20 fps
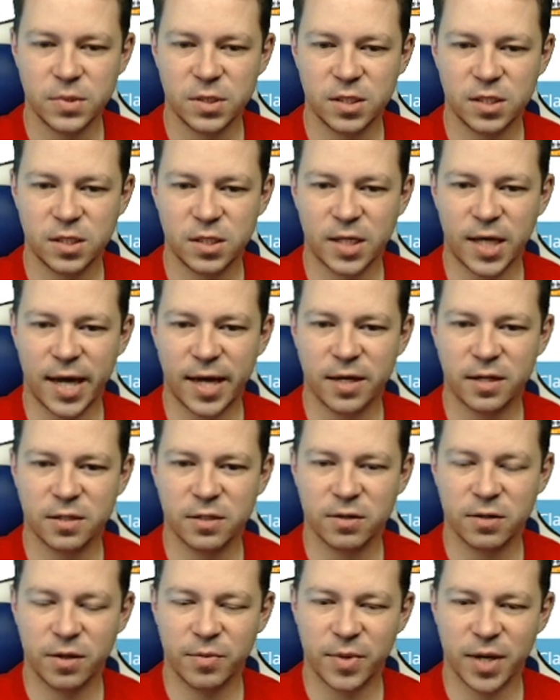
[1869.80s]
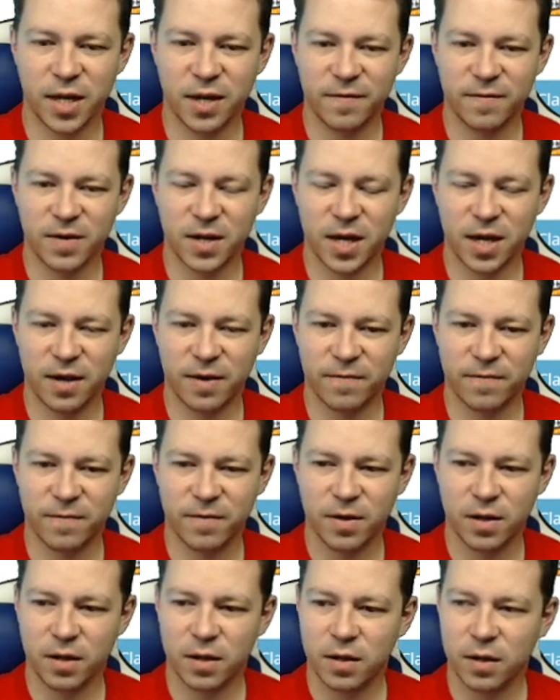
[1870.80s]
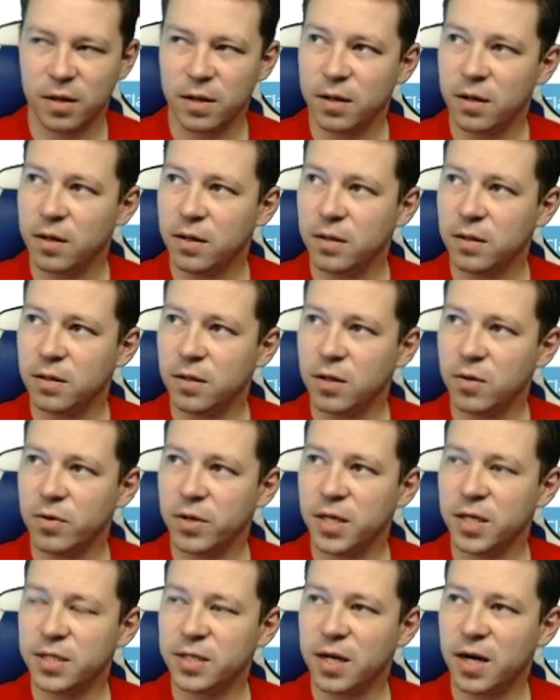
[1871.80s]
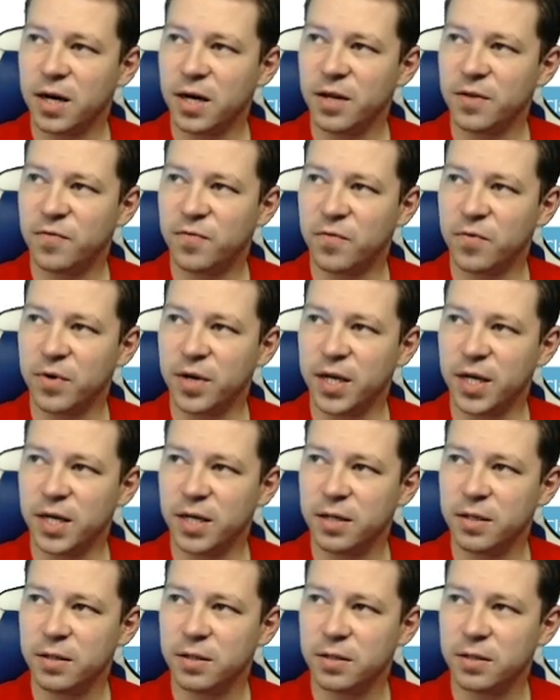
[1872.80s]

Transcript: Ten, so he might even have. No, he discarded three,